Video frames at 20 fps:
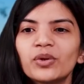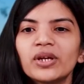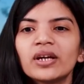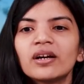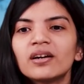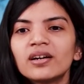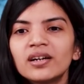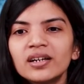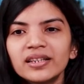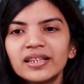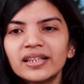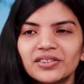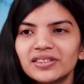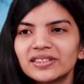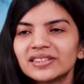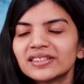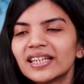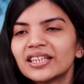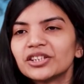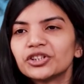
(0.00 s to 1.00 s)
We heard they're
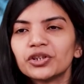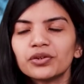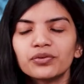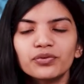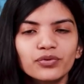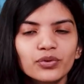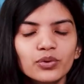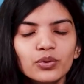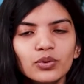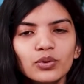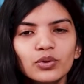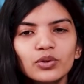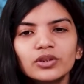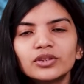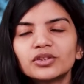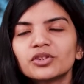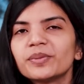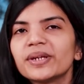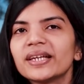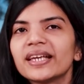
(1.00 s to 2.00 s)
gonna snatch your
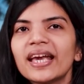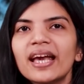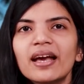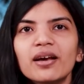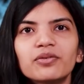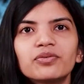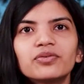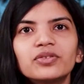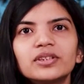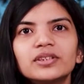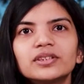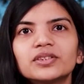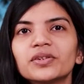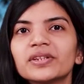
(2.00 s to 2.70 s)
food, so be careful.